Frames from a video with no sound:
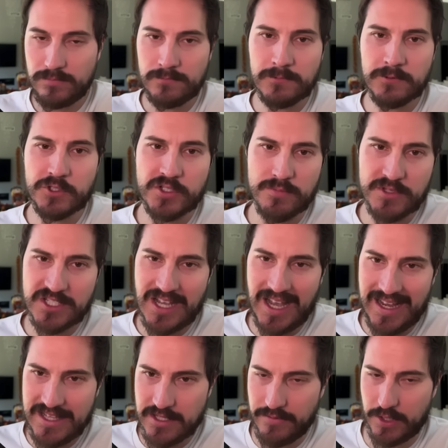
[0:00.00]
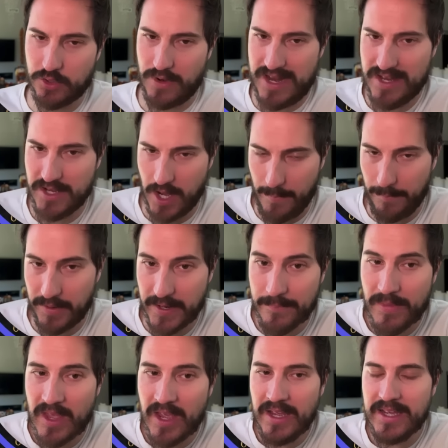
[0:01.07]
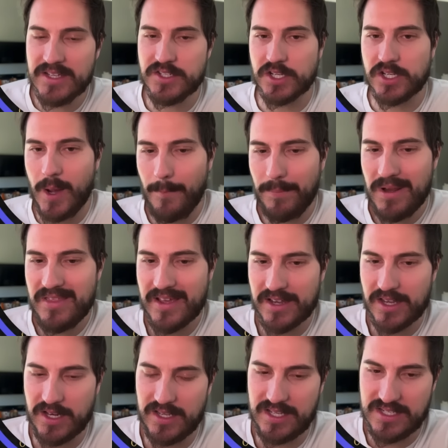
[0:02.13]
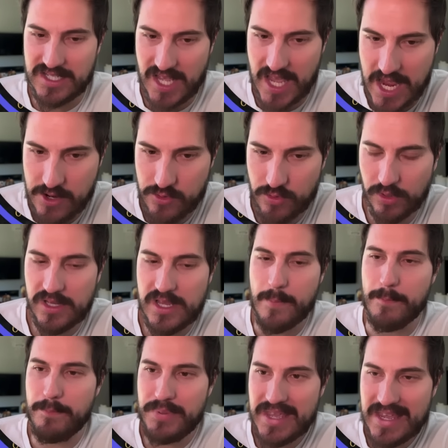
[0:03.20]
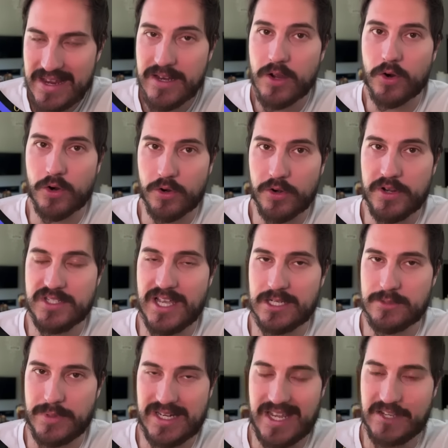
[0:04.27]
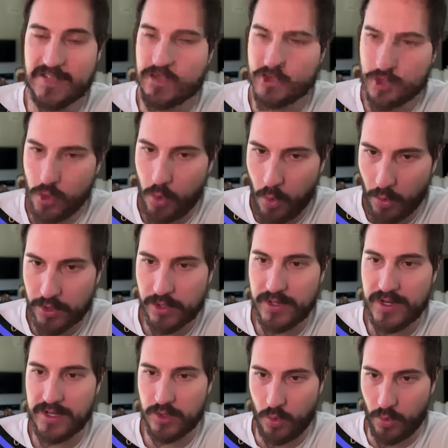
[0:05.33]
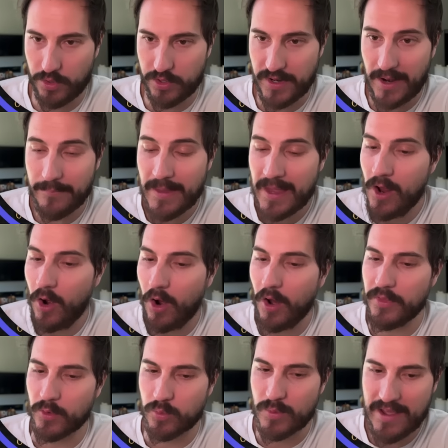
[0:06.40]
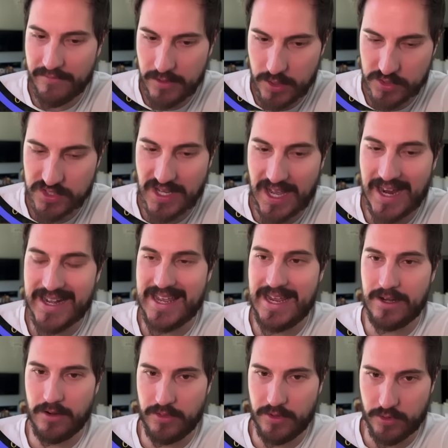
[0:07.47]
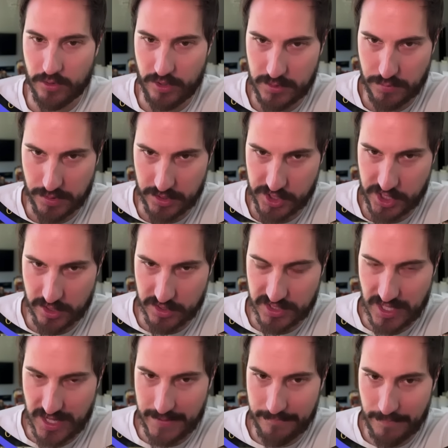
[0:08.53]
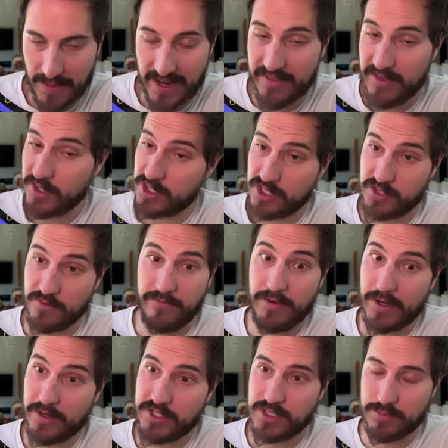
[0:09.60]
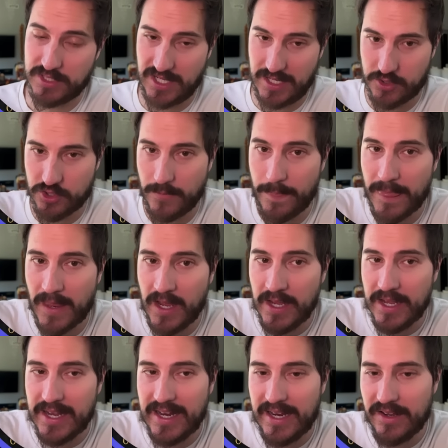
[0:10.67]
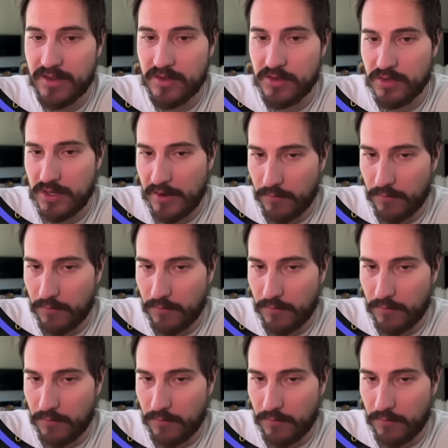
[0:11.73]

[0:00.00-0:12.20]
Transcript: some signs of a great company is a company that can continually beat earnings expectations quarter in and quarter out on the revenue side and on the earnings per share side. And this is very substantial. And if